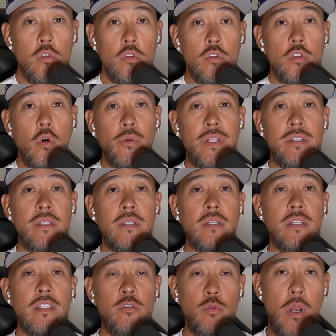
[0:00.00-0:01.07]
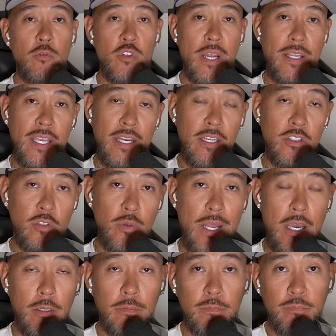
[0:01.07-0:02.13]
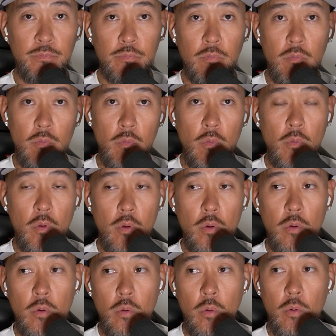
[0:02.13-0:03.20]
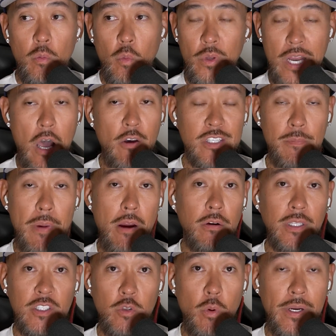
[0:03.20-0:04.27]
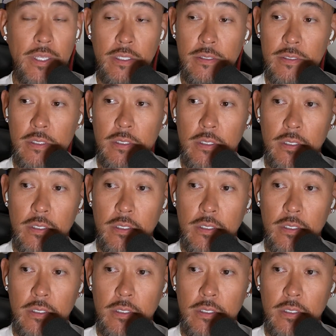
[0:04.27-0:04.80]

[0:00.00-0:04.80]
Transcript: So this is what I'm trying to get into now. When I was in my early 20s,